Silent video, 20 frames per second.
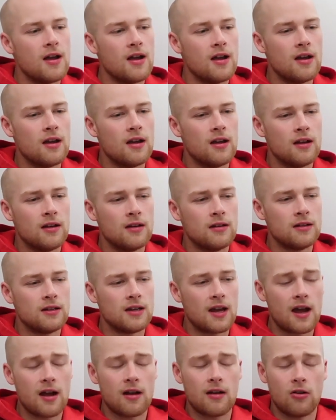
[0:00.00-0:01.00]
And
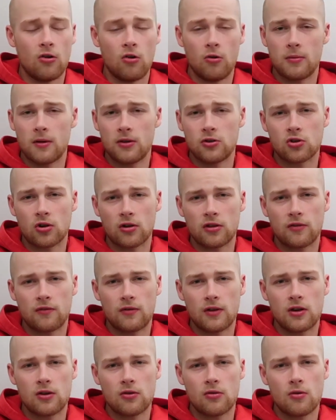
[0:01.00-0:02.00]
yeah, I hope you enjoyed the
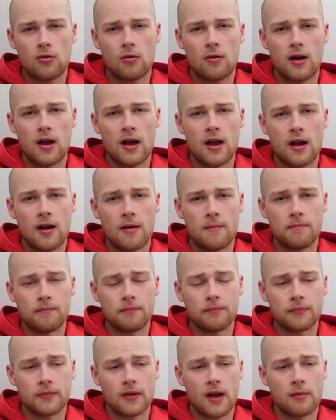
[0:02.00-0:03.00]
video.
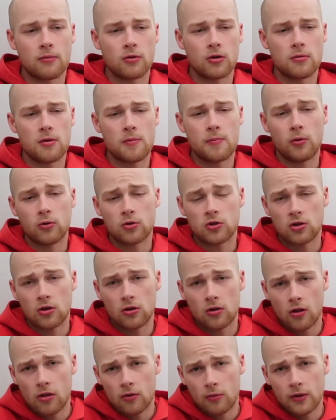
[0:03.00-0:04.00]
I'm going to be posting
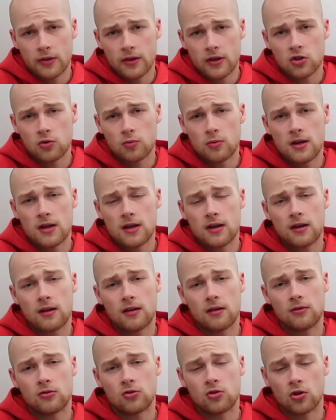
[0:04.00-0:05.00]
another one this
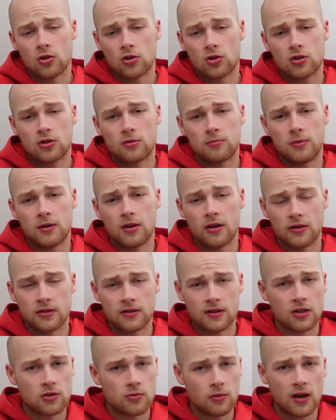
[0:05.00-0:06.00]
week, just
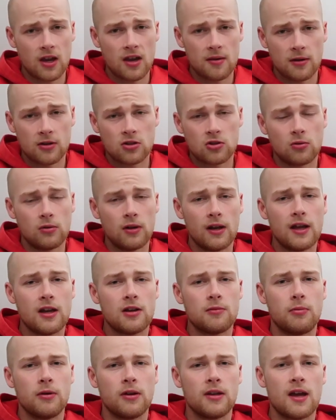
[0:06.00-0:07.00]
because this one came out so
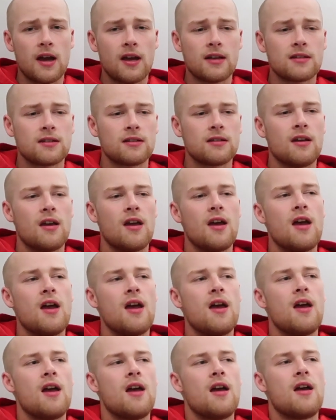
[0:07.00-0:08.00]
late. But yes,
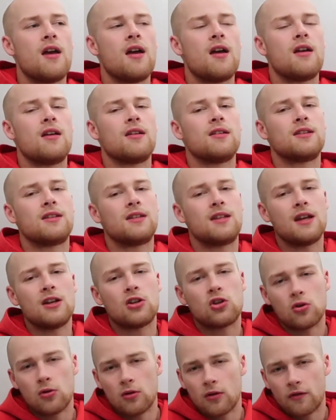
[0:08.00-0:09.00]
stay
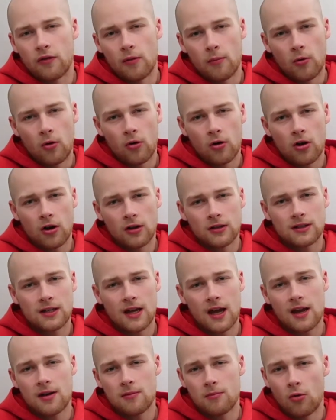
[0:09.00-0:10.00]
tuned for more
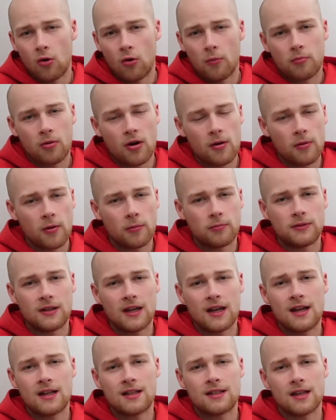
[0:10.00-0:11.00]
content, more prep
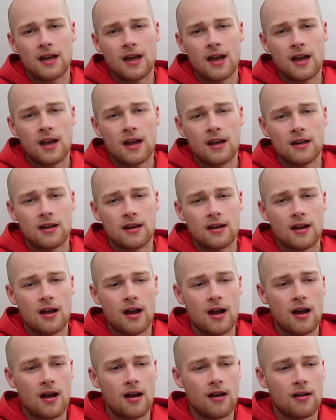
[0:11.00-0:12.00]
updates,
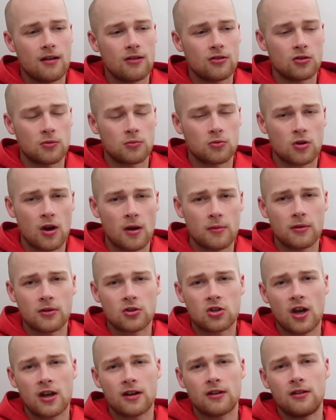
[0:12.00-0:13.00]
and subscribe to
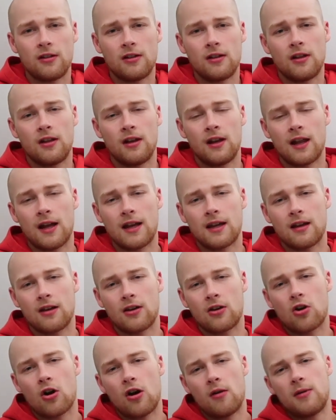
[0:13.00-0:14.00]
the channel, like
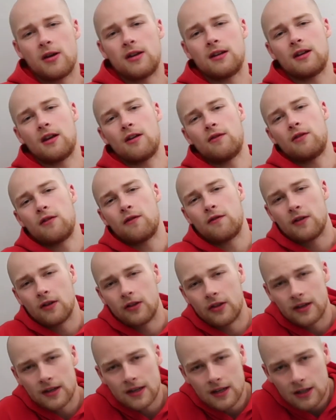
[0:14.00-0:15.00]
and comment if you
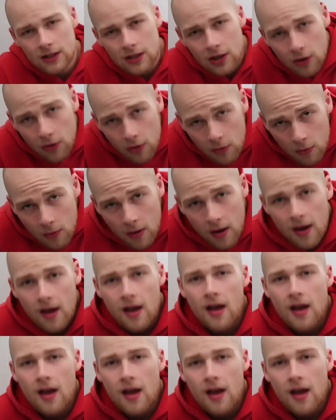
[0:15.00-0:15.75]
feel the need to.